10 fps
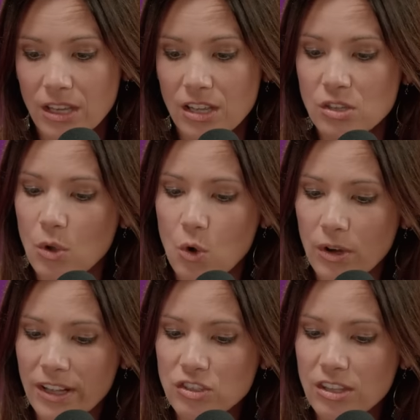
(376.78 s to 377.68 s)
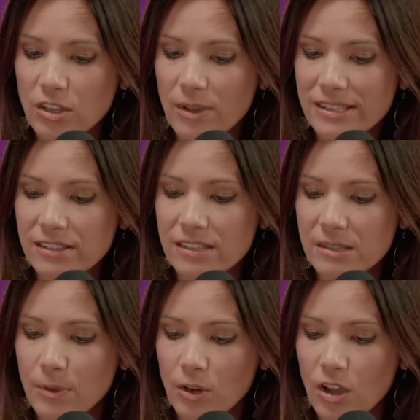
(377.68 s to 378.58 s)
So according to the U.S. Census
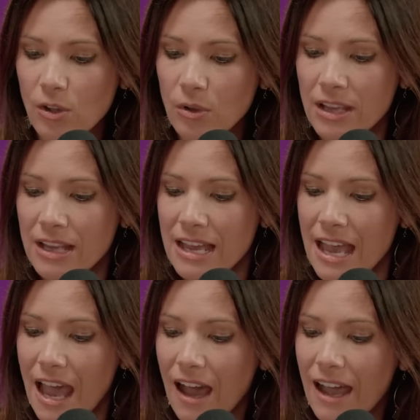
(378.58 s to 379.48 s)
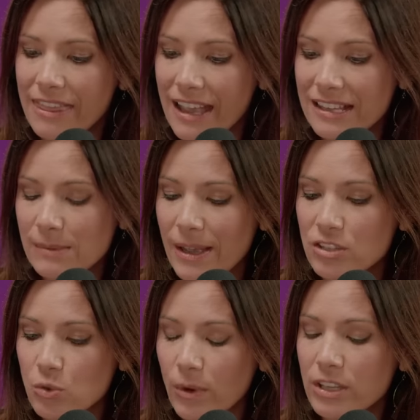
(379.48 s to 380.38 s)
Bureau, uh, they estimate
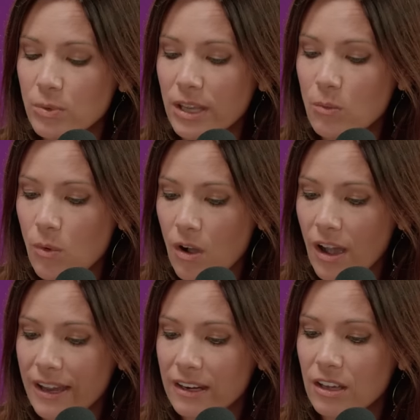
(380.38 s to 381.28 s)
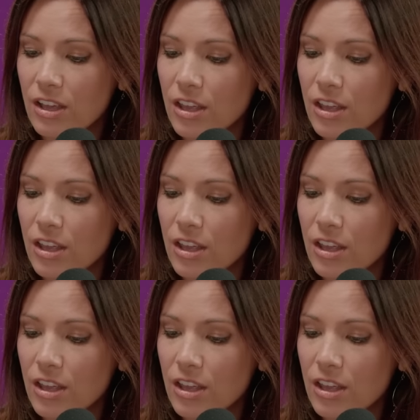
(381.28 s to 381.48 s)
in 2021,